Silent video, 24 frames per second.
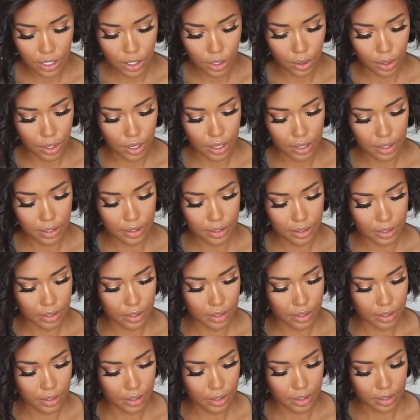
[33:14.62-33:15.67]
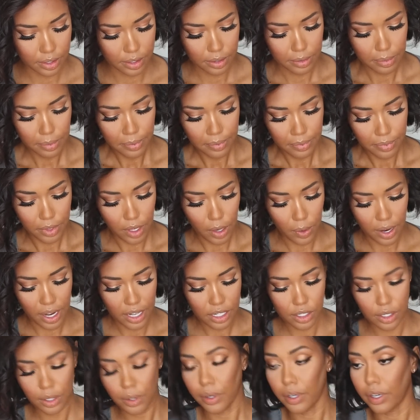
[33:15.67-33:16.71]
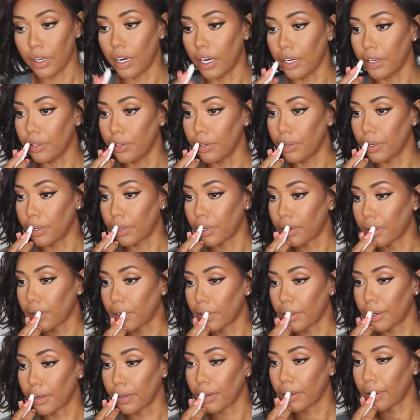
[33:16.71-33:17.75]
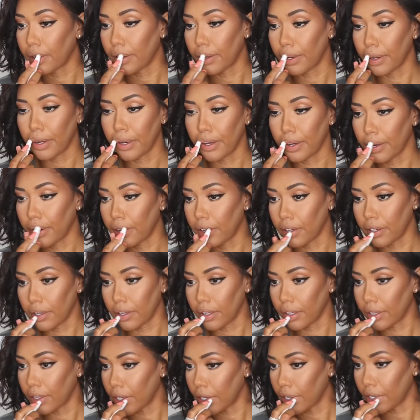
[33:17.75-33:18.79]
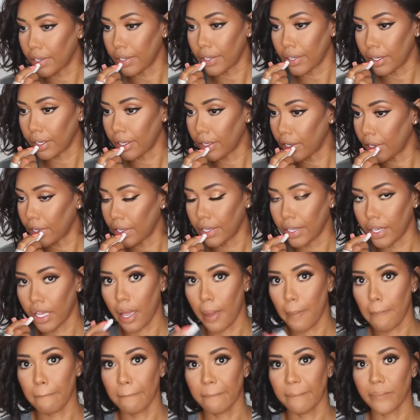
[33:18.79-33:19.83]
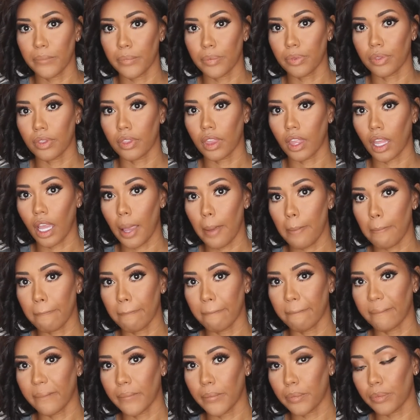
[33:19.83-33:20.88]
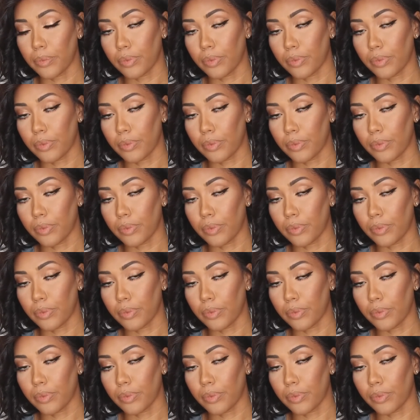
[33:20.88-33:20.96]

going to take a chapstick and I'm going to blend that in really, really good. And I'm going to call it a day.